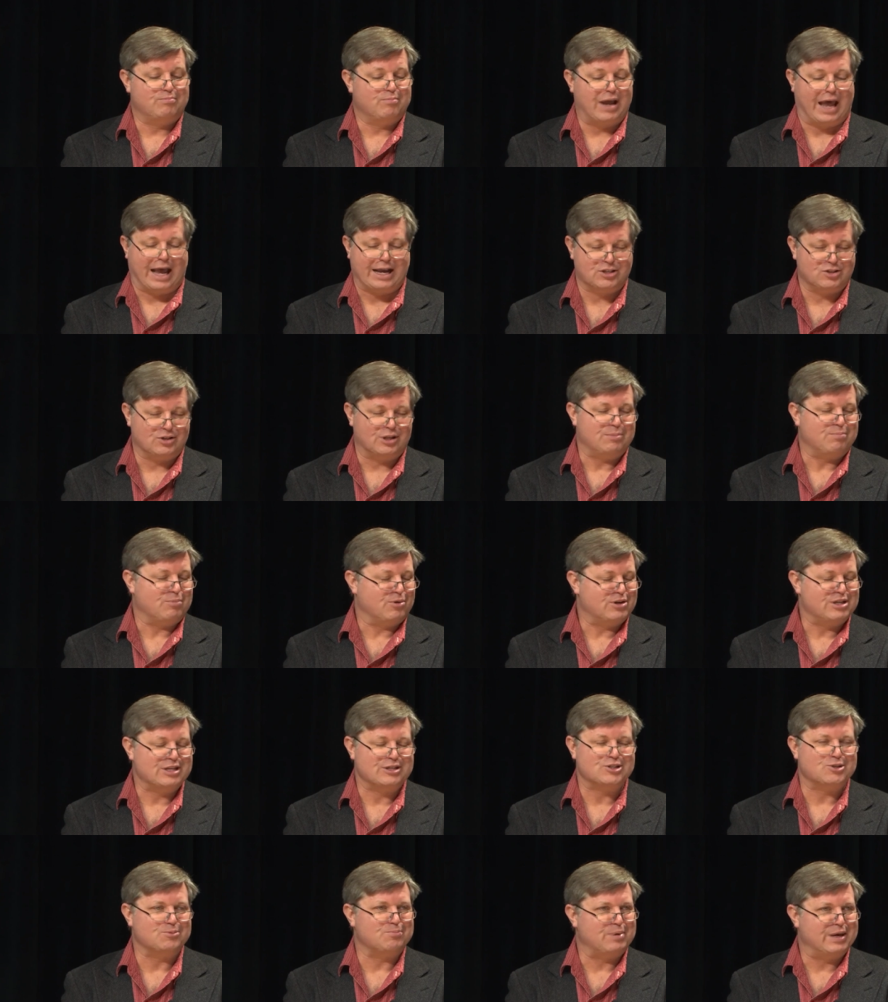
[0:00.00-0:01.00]
actually
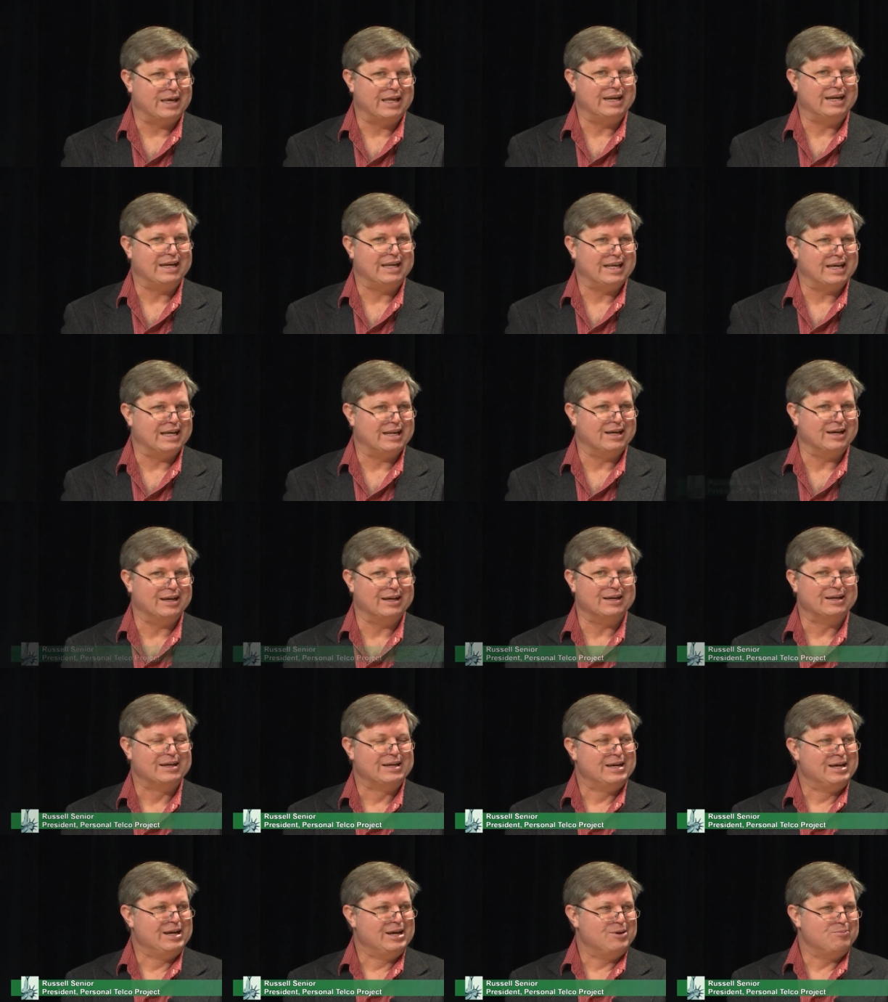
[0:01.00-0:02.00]
participated in a
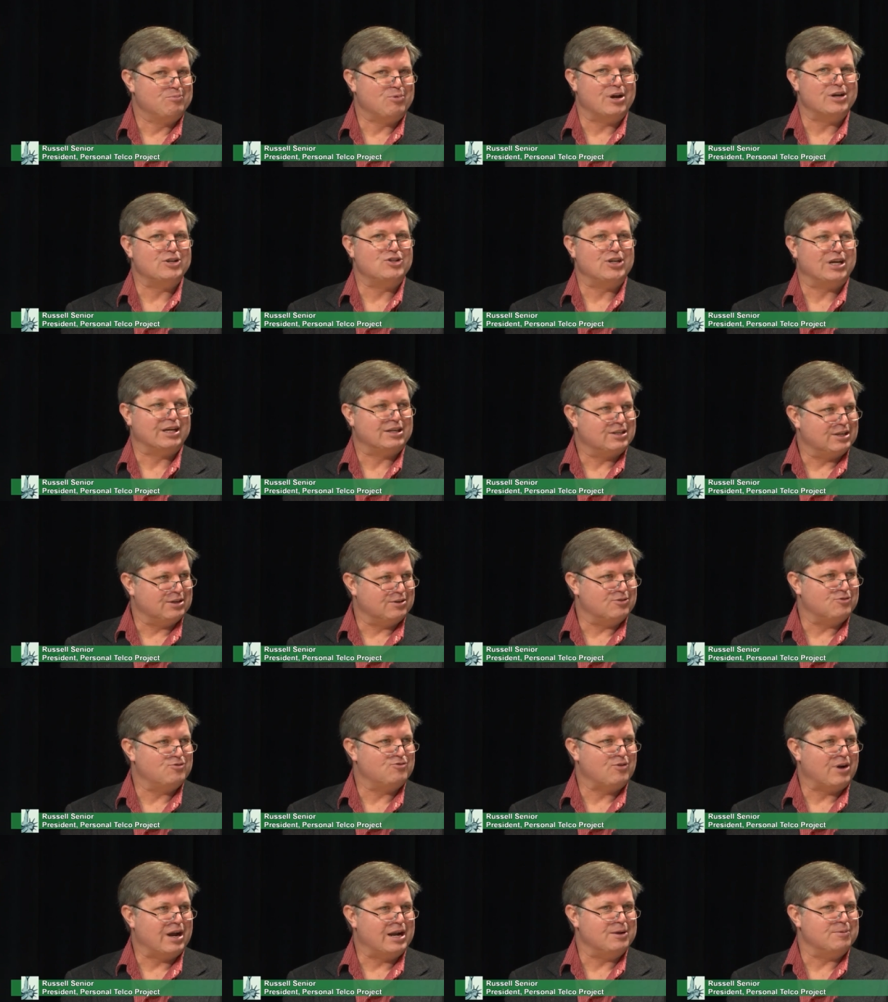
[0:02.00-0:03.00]
project to
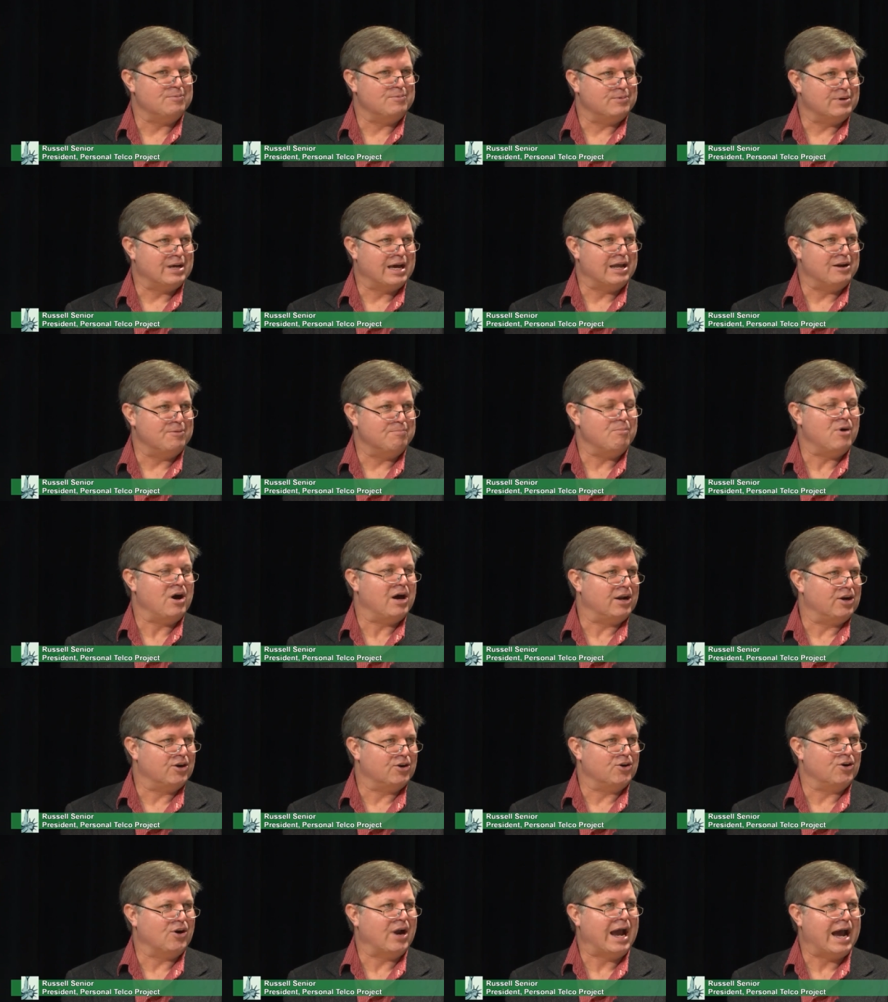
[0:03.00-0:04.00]
try to kind of
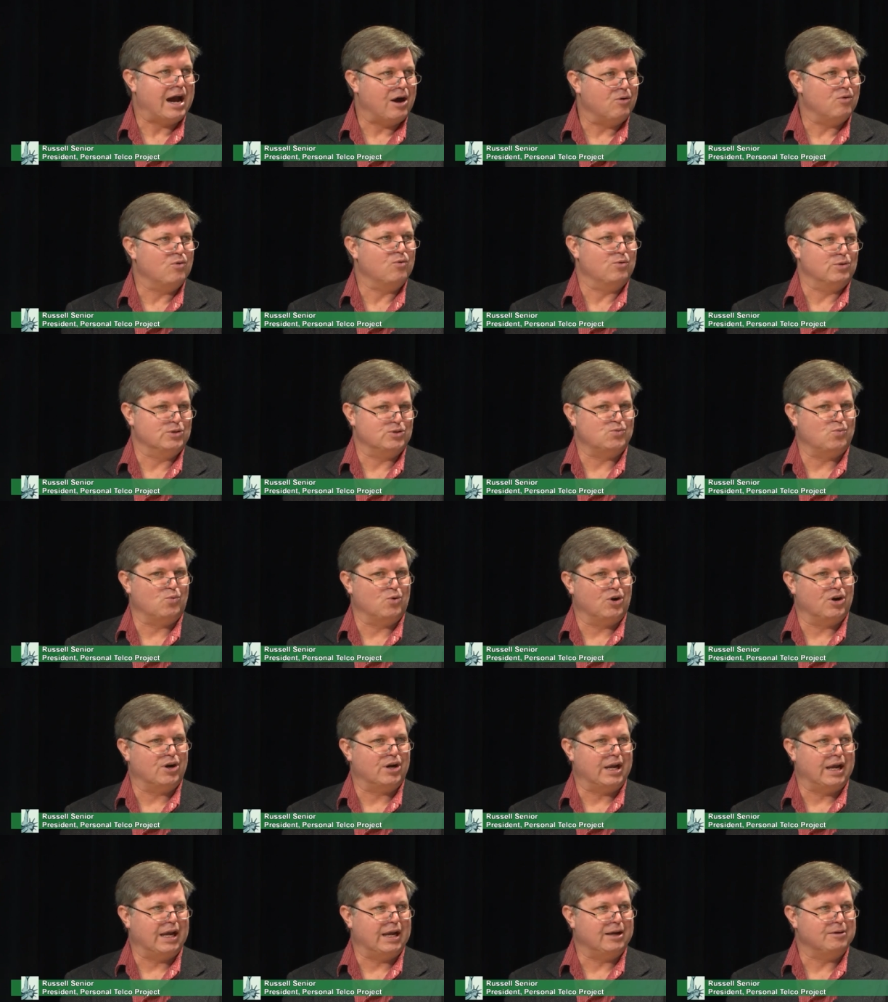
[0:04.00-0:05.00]
monitor how it was
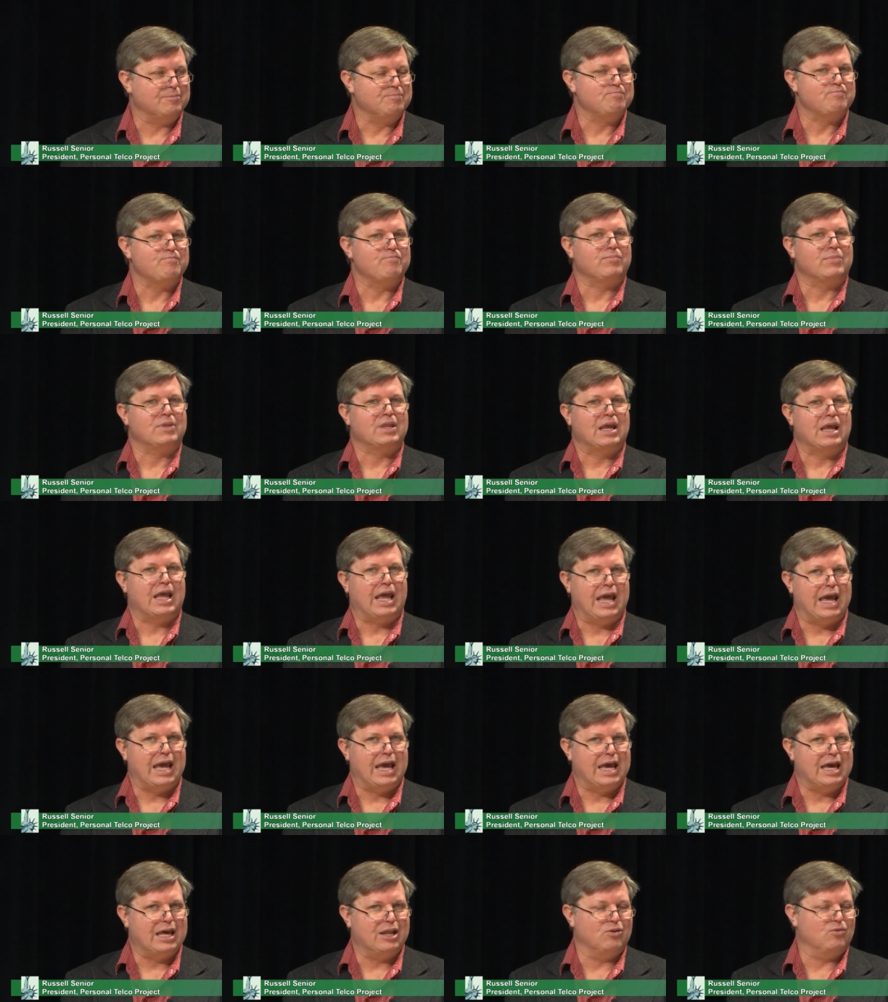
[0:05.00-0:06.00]
working,
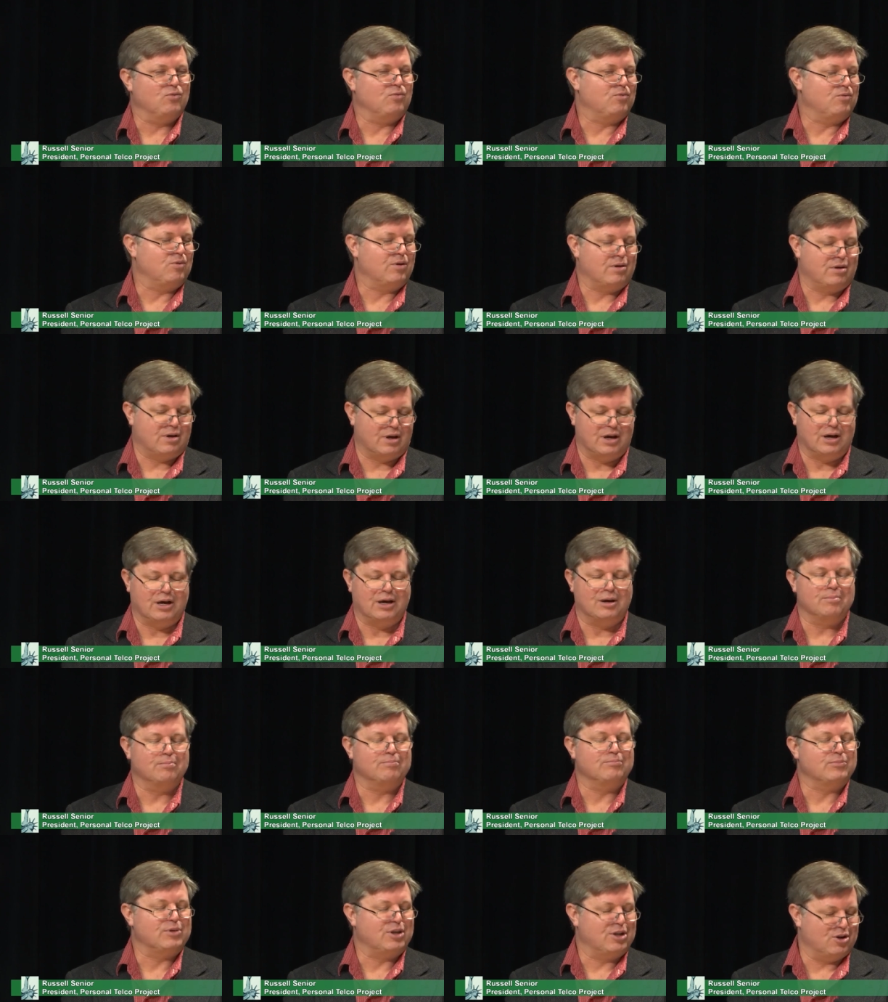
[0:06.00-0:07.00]
and
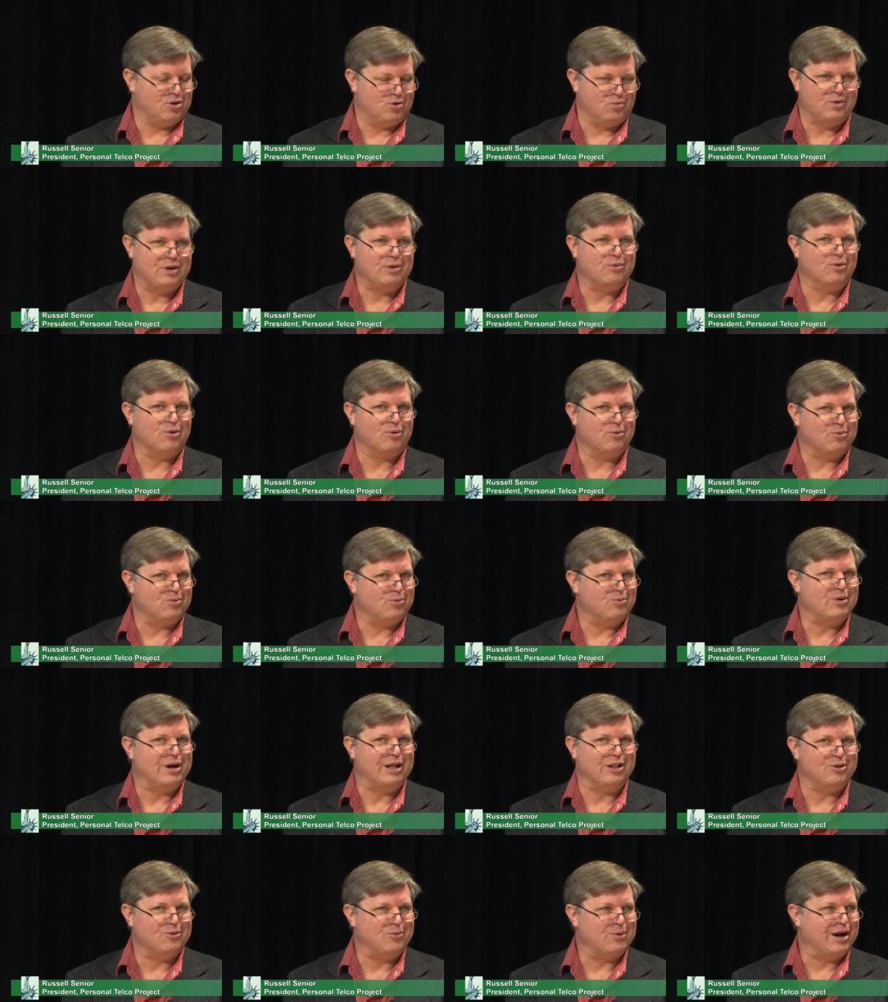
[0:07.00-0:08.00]
um, you know, we were
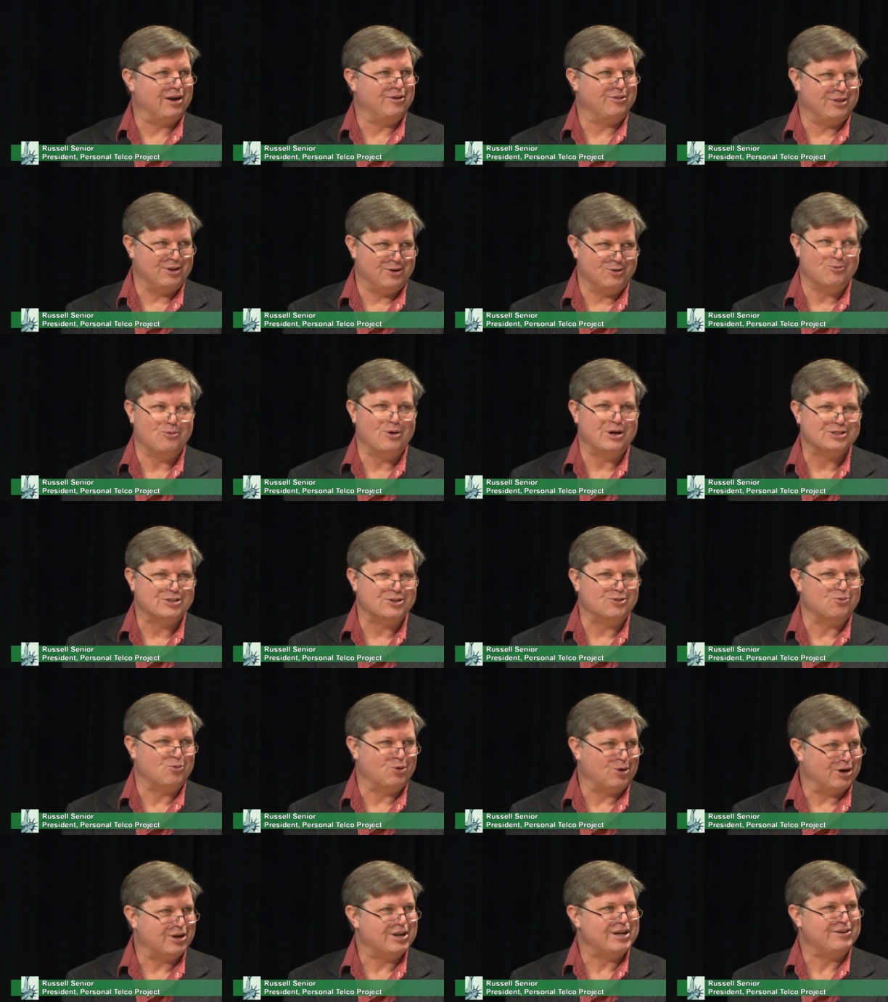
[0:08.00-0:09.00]
well aware that it wasn't
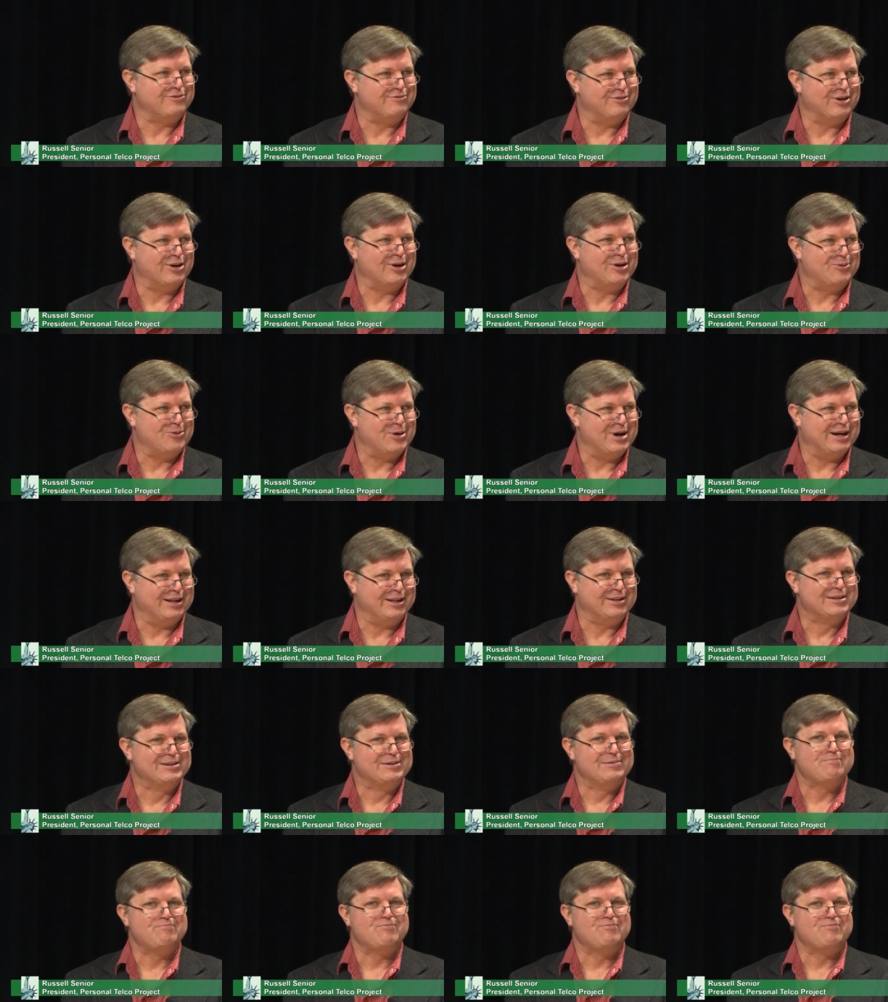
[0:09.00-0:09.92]
working very well,